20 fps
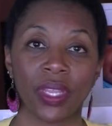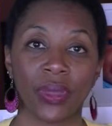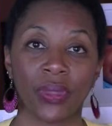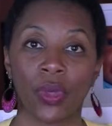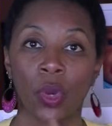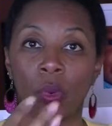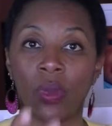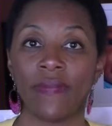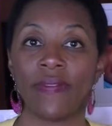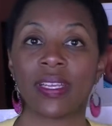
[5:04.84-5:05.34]

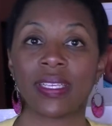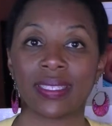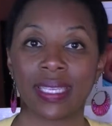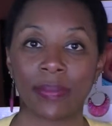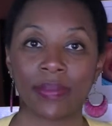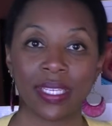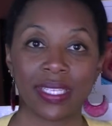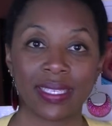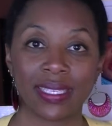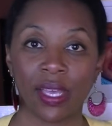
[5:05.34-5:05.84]
though we've
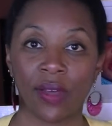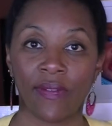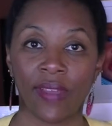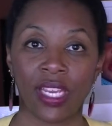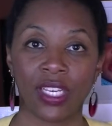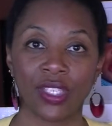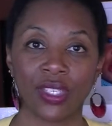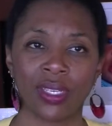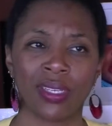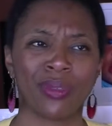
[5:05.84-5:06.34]
accepted
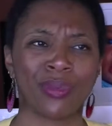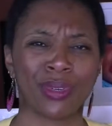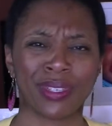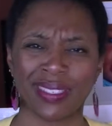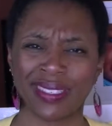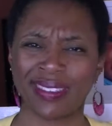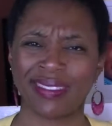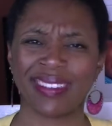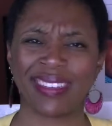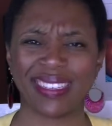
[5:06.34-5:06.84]
salvation, we're
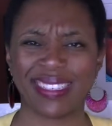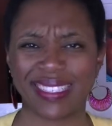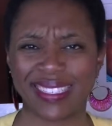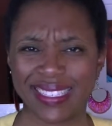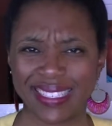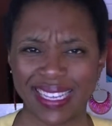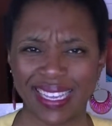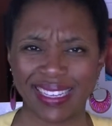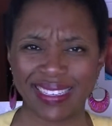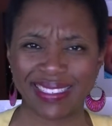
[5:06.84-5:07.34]
still going to
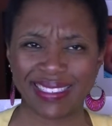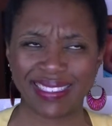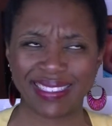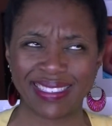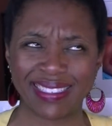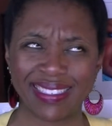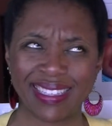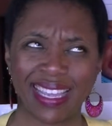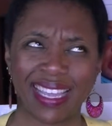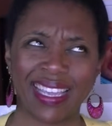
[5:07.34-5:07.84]
sin.
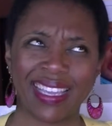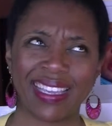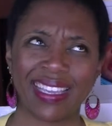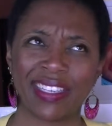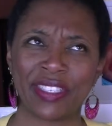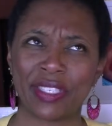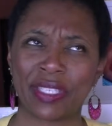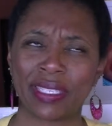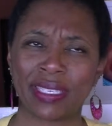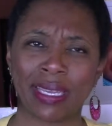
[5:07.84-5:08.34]
Like,
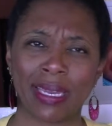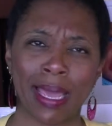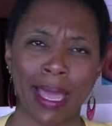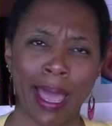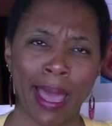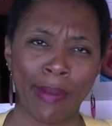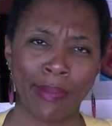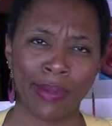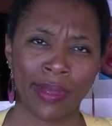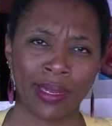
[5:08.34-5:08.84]
it's just going to
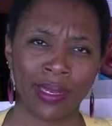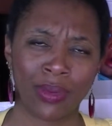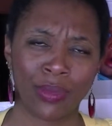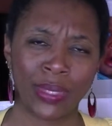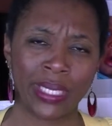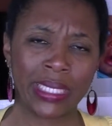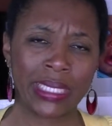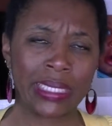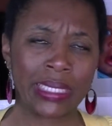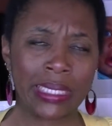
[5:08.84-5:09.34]
happen.
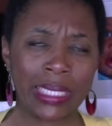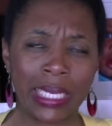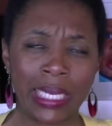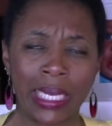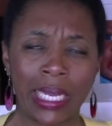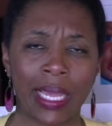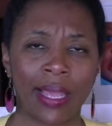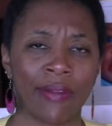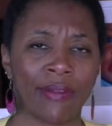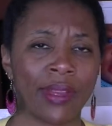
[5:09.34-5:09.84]
We
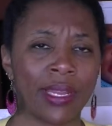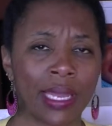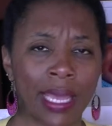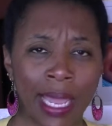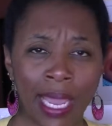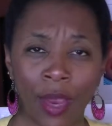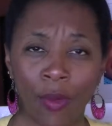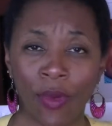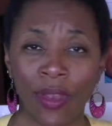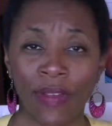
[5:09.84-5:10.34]
sin every
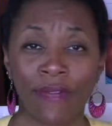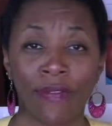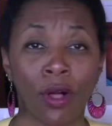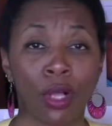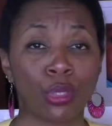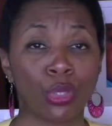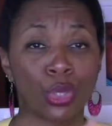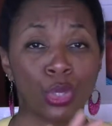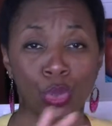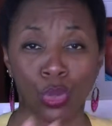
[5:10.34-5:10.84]
day. We
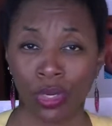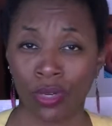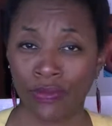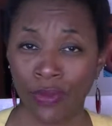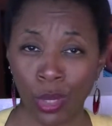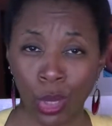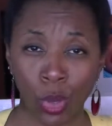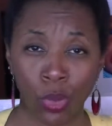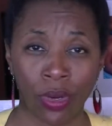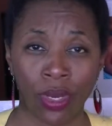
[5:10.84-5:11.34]
fall short of
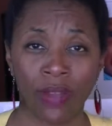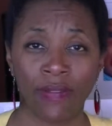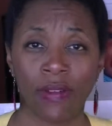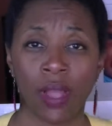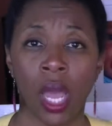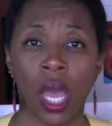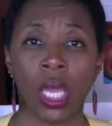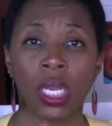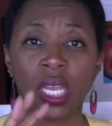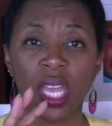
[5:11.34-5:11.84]
the glory of
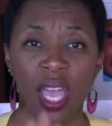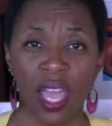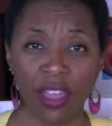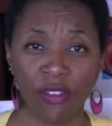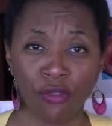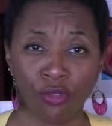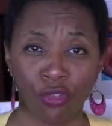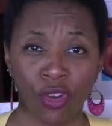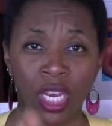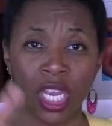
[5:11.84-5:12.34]
God
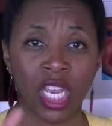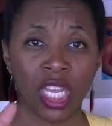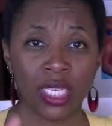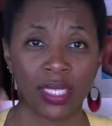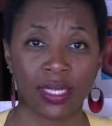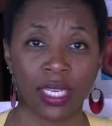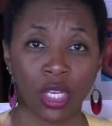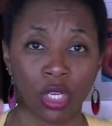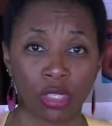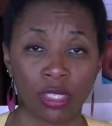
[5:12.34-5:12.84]
every
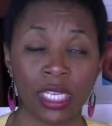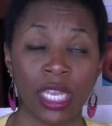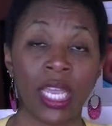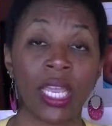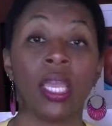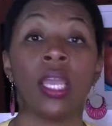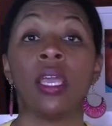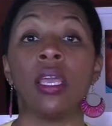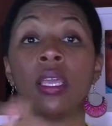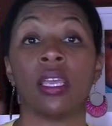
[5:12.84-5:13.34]
single
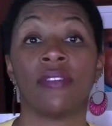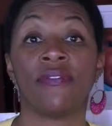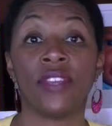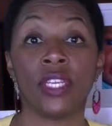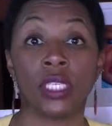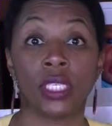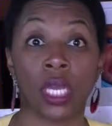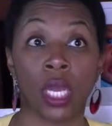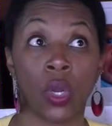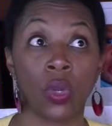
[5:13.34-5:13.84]
day. If
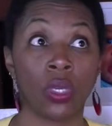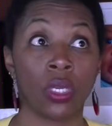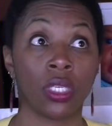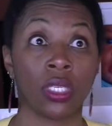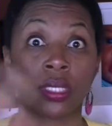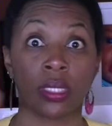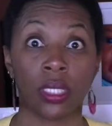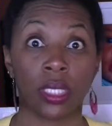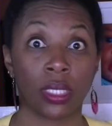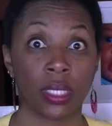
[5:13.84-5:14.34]
you don't, you
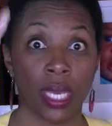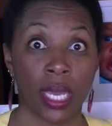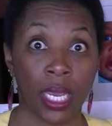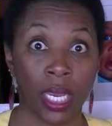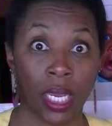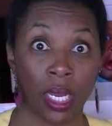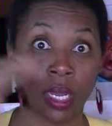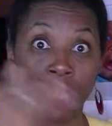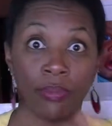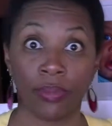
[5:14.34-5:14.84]
just need to
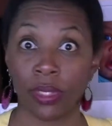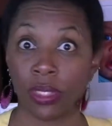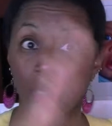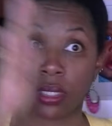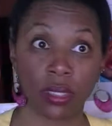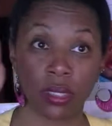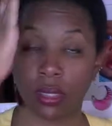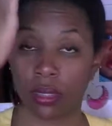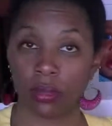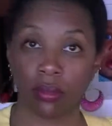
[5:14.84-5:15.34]
hang it up and
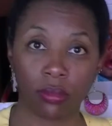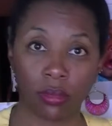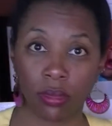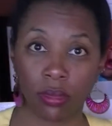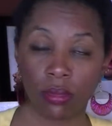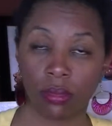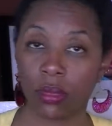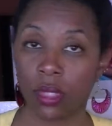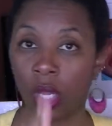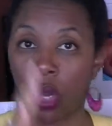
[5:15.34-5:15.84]
just
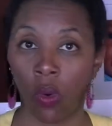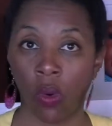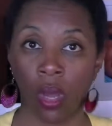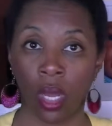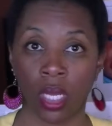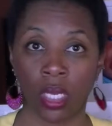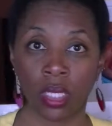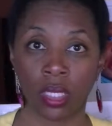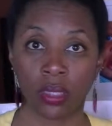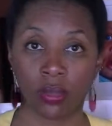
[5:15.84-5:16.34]
go
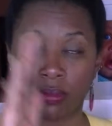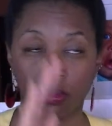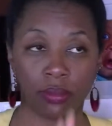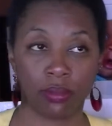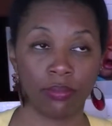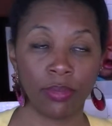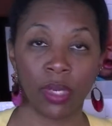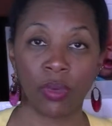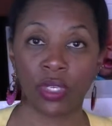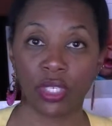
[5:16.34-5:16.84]
on and
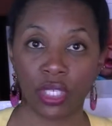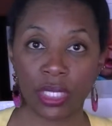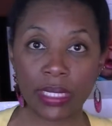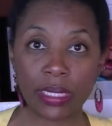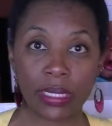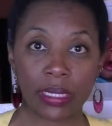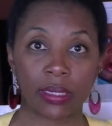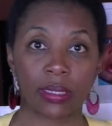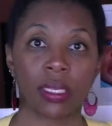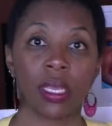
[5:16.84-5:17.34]
be with
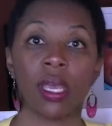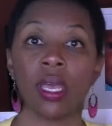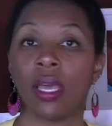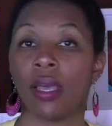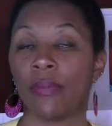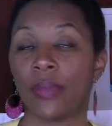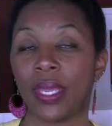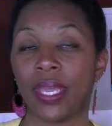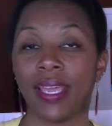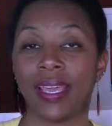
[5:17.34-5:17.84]
Jesus,
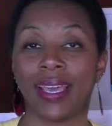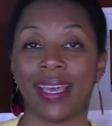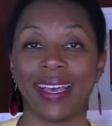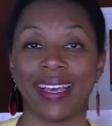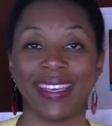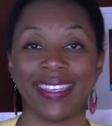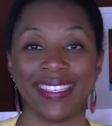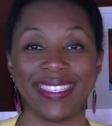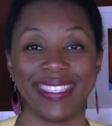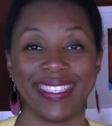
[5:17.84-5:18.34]

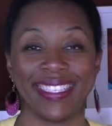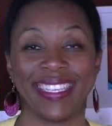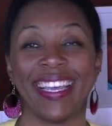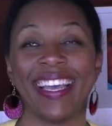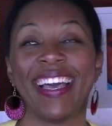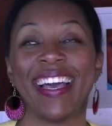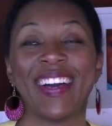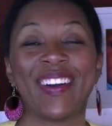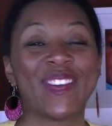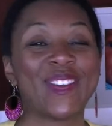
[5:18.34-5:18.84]
because
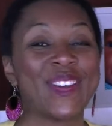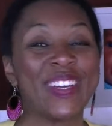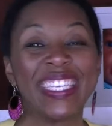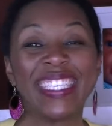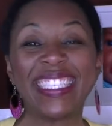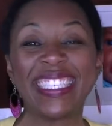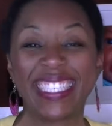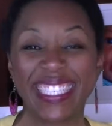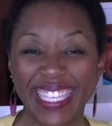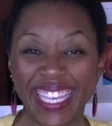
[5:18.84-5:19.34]
we
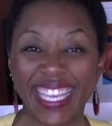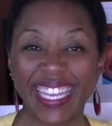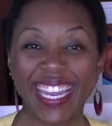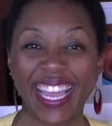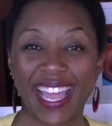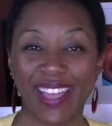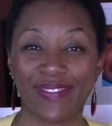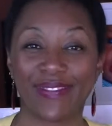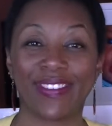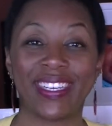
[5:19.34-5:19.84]
sin
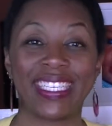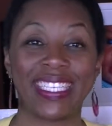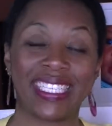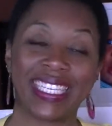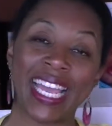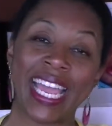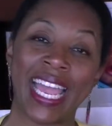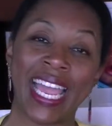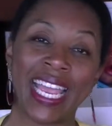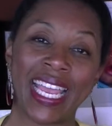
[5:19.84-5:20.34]
every
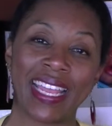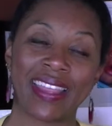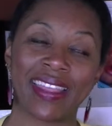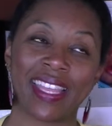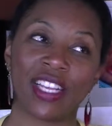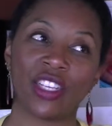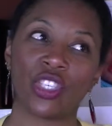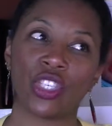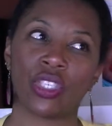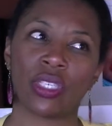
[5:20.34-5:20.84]
day, and
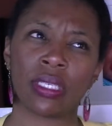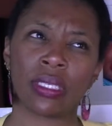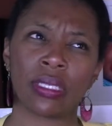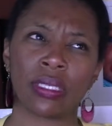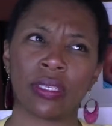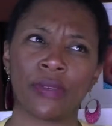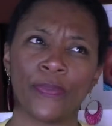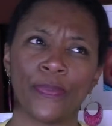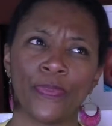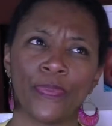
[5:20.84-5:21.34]
that's
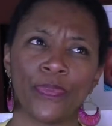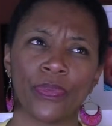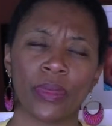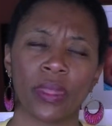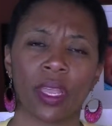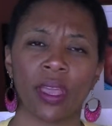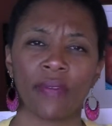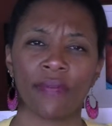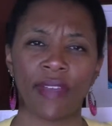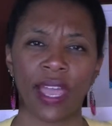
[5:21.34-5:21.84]
just
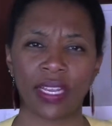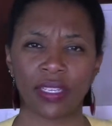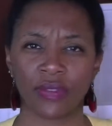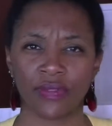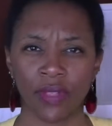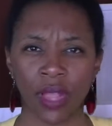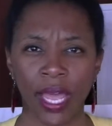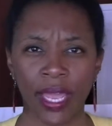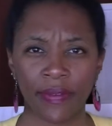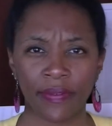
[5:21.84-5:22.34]
a fact
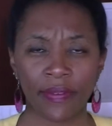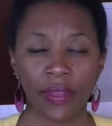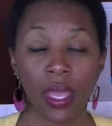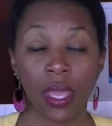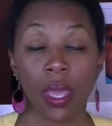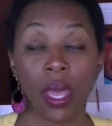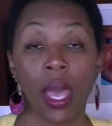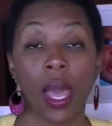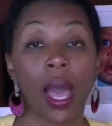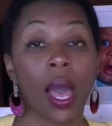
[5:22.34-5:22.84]
of life.
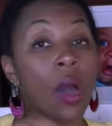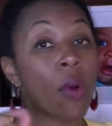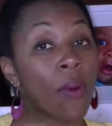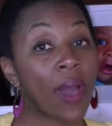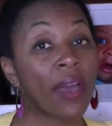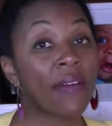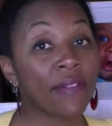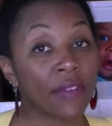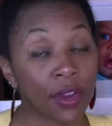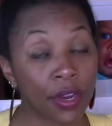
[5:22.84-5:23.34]

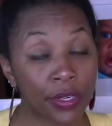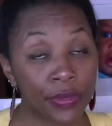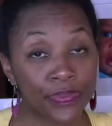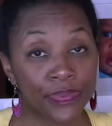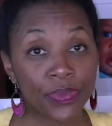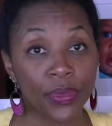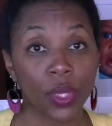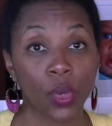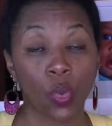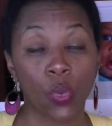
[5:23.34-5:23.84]
However,
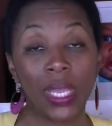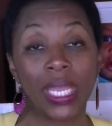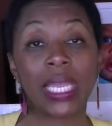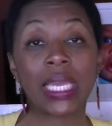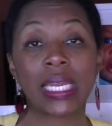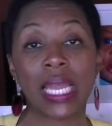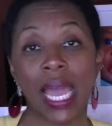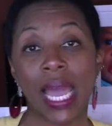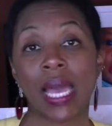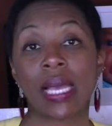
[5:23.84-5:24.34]
we
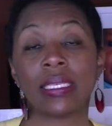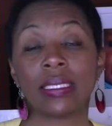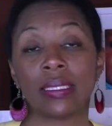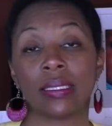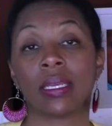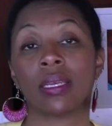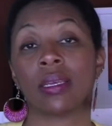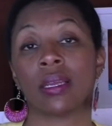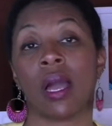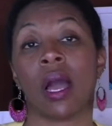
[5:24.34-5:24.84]
can
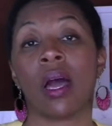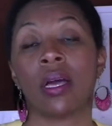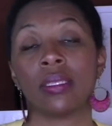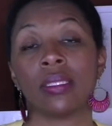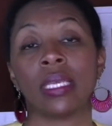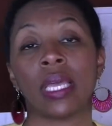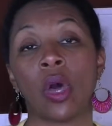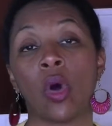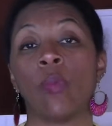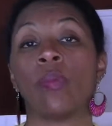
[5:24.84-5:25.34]
ask
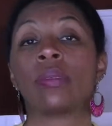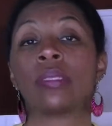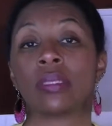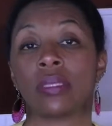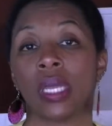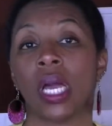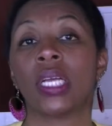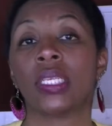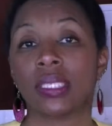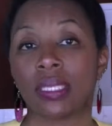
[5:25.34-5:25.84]
God to help us
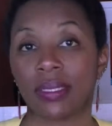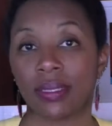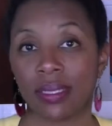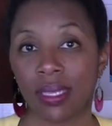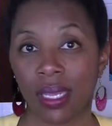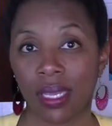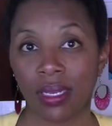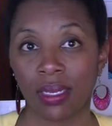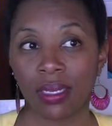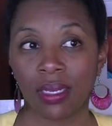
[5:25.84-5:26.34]
not to
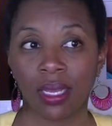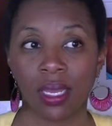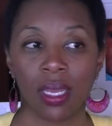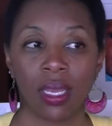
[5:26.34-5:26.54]
sin,